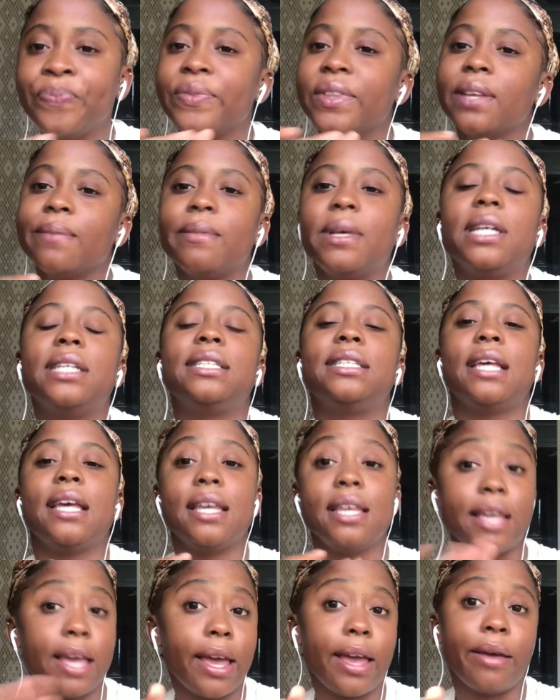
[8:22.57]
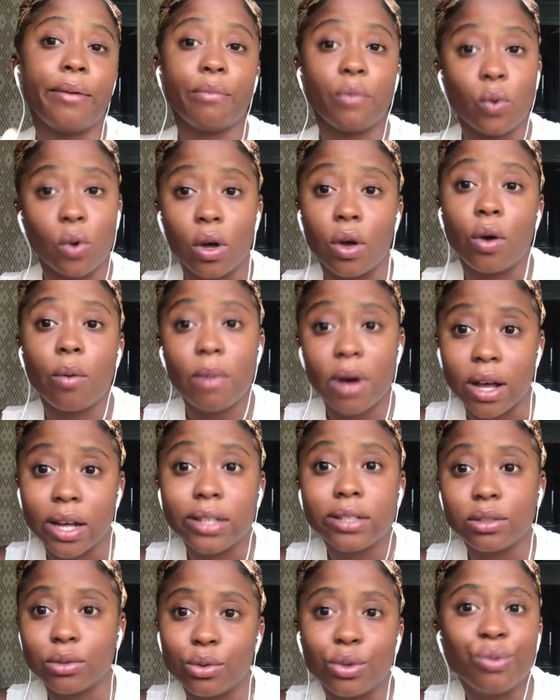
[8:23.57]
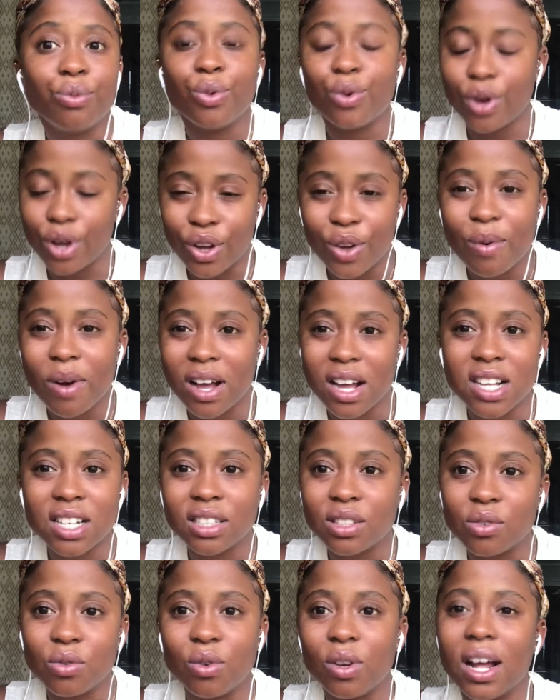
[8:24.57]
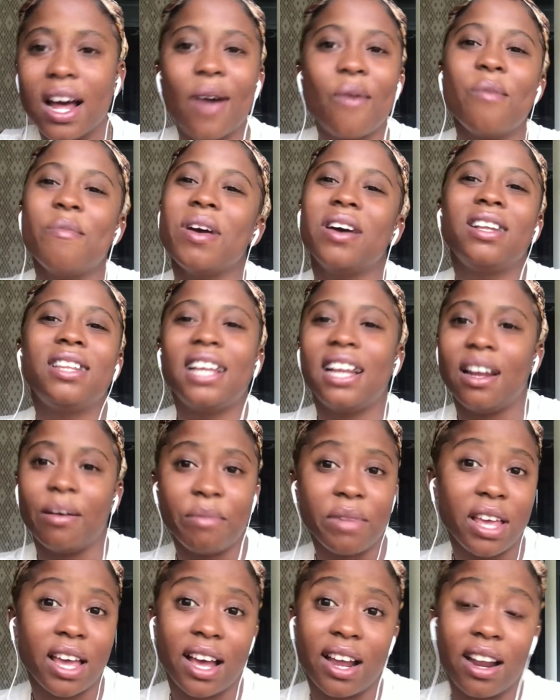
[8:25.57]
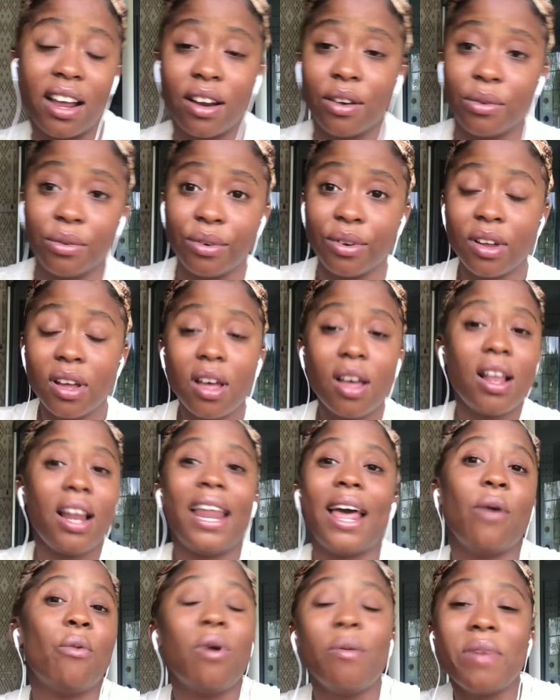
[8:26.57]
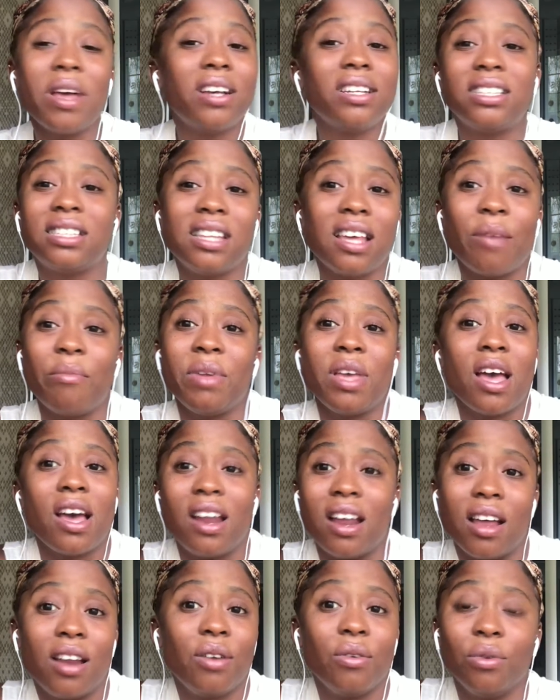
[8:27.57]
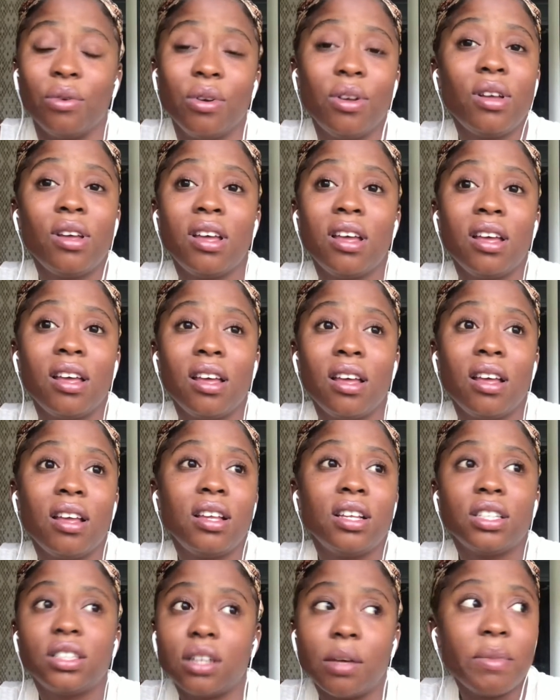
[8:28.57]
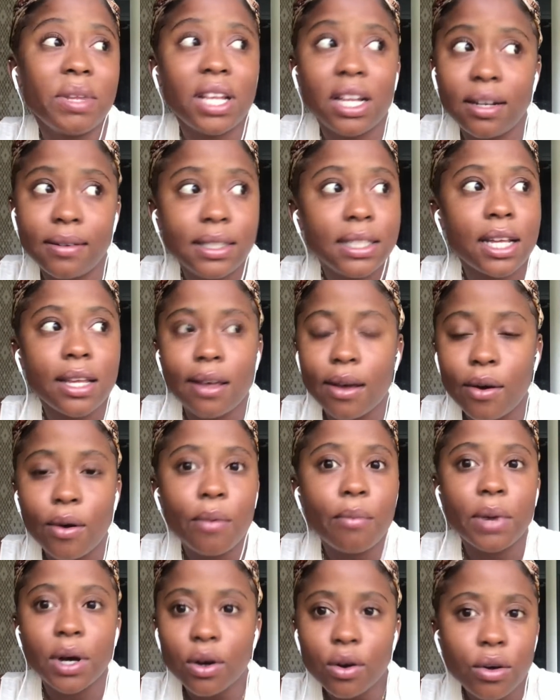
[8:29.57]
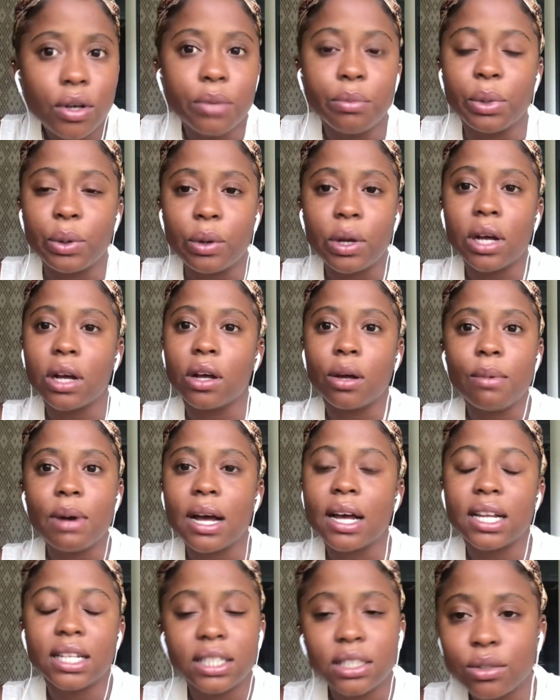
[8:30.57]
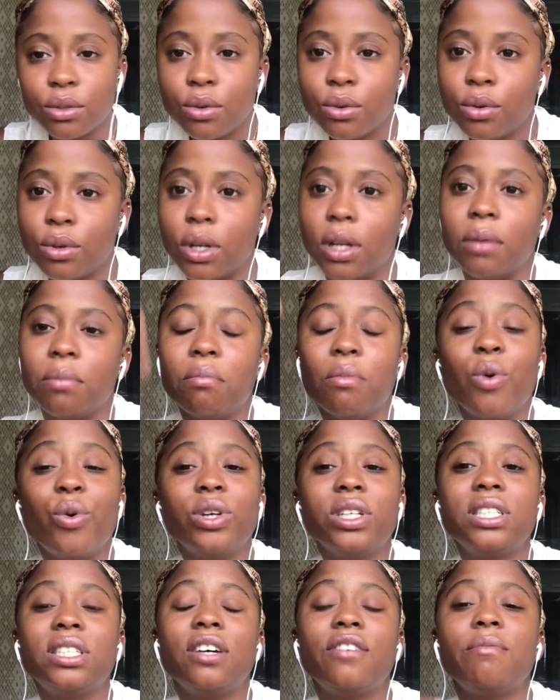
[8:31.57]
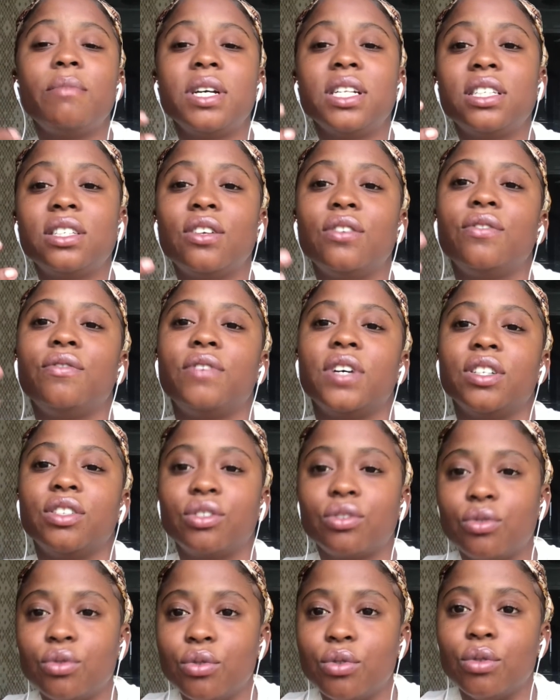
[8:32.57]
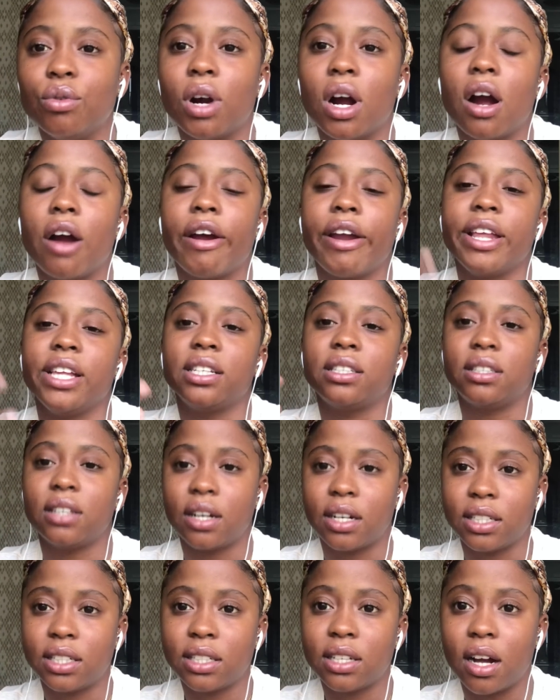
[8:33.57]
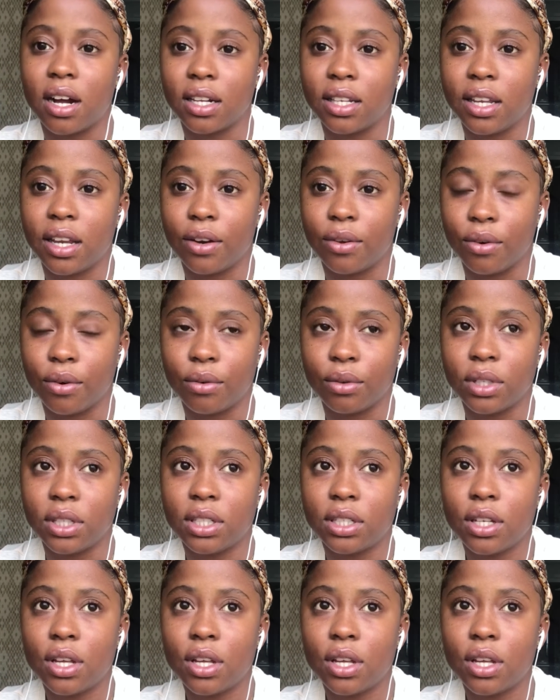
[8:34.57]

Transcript: Me I say, yeah, I want to go back to school. I want to go back to school. Because what am I going to tell them yard and do? Like, what am I going to stay in my yard and do? So I tell them, say, yo, I'm good. I want to go back to school. Most of my stuff for school were already sorted out.